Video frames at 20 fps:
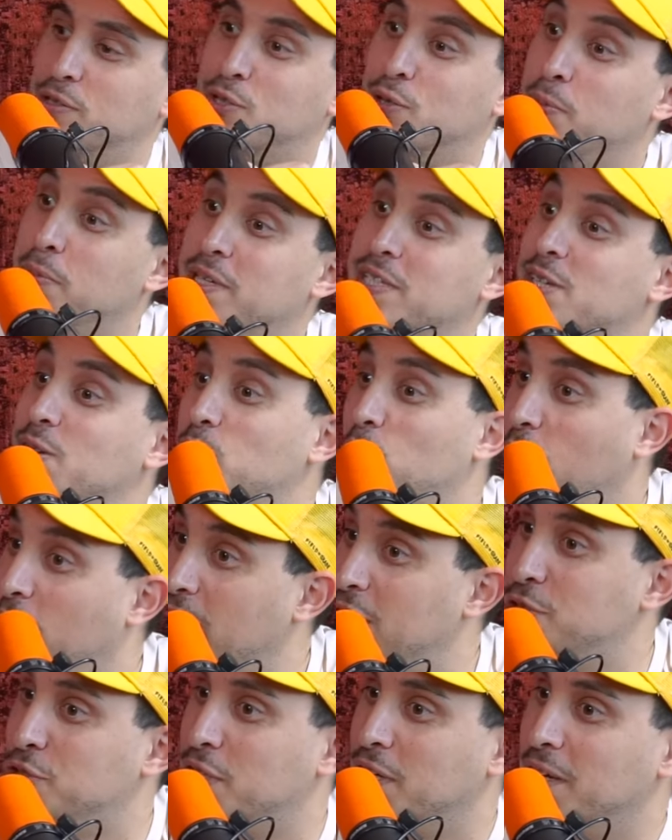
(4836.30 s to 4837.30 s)
they're too busy
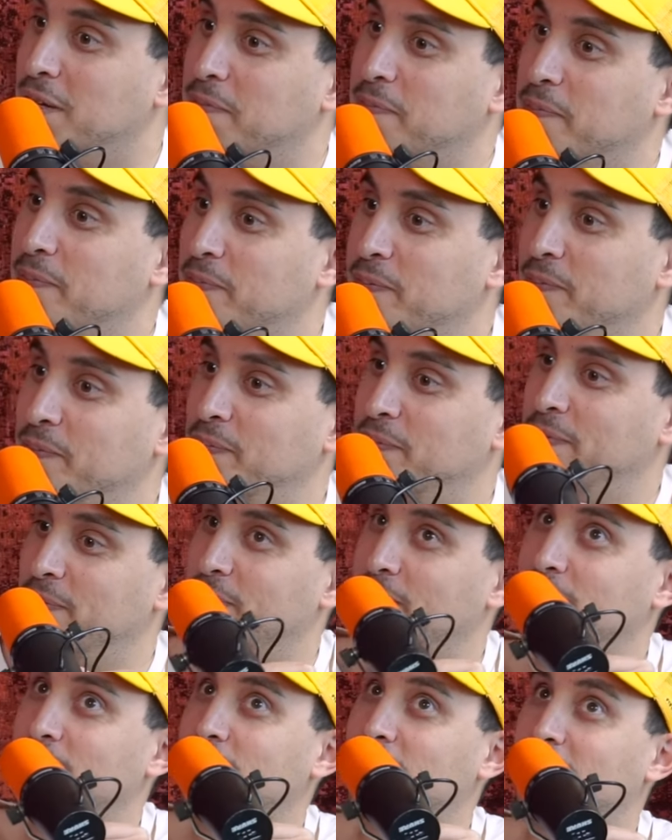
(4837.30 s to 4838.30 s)
washing.
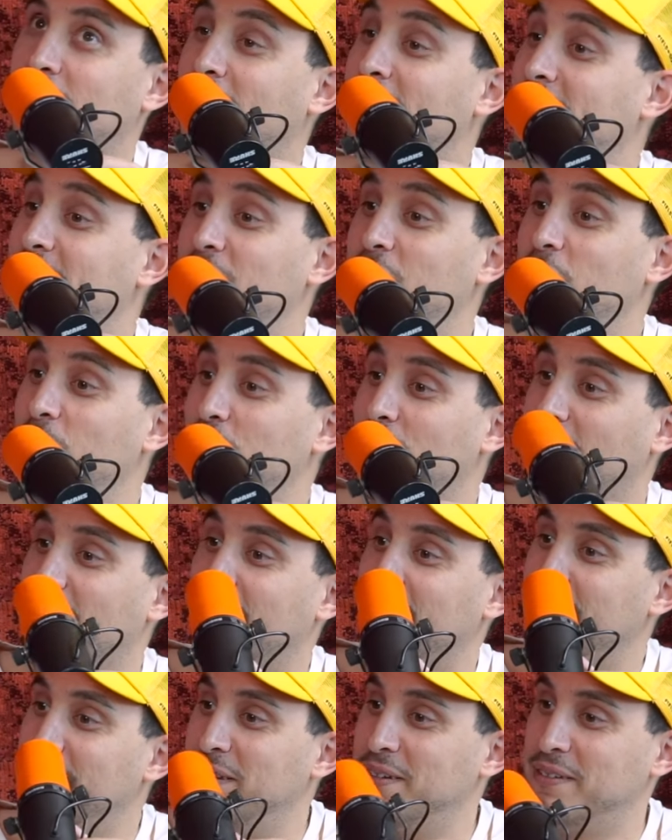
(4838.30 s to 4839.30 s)
I didn't know
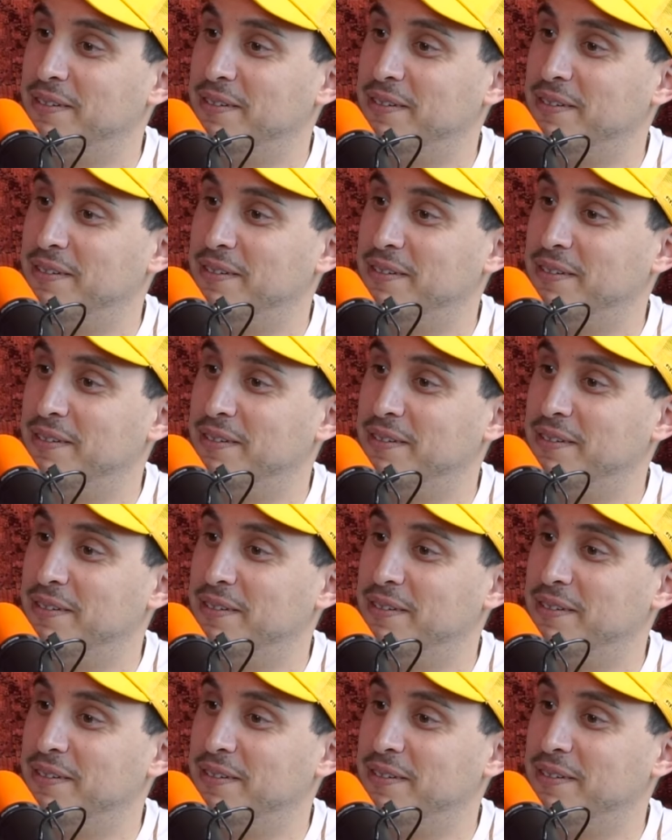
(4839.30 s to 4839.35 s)
that.